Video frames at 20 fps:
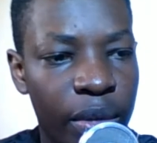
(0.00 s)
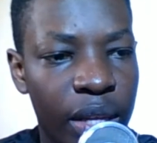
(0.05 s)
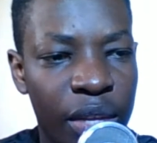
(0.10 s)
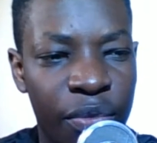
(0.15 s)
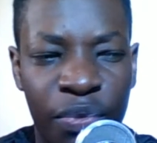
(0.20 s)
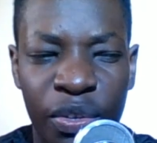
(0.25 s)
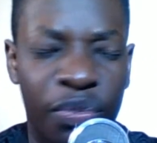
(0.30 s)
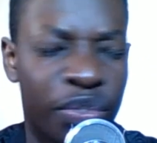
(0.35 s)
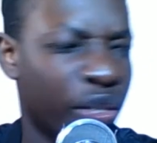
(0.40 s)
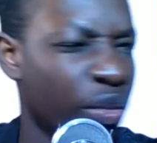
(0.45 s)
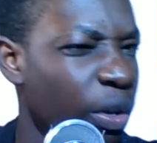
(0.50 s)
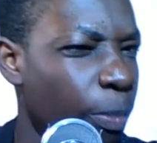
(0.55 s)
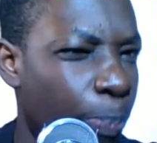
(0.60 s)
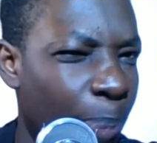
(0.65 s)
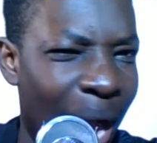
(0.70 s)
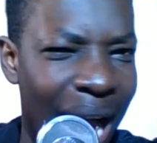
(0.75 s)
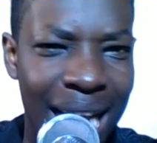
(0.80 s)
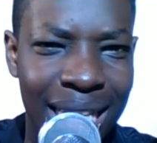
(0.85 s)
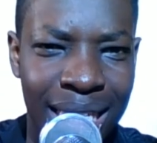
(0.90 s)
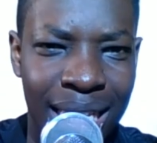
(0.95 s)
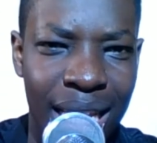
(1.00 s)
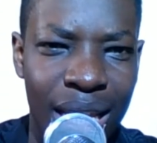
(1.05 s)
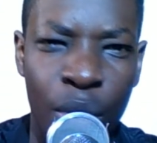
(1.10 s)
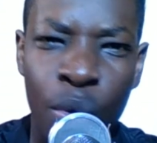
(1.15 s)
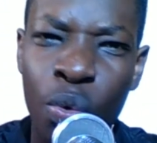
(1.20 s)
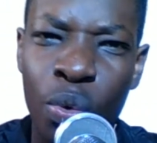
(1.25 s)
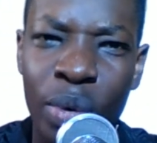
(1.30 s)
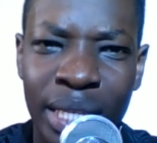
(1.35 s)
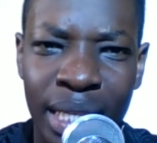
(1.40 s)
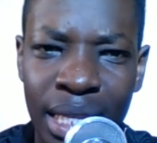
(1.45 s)
If, if it's not Partey,
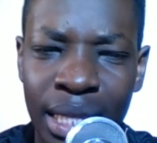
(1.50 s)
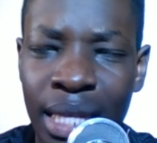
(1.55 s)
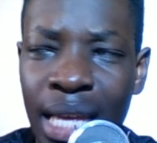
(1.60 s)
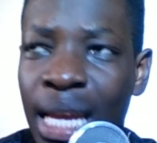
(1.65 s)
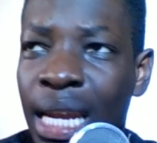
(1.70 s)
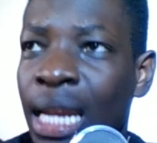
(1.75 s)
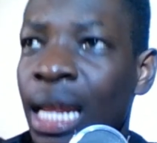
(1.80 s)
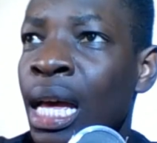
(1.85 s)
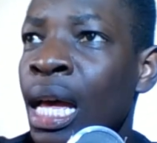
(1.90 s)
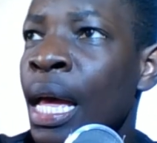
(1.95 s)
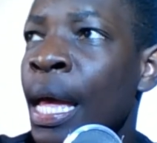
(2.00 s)
who is it then?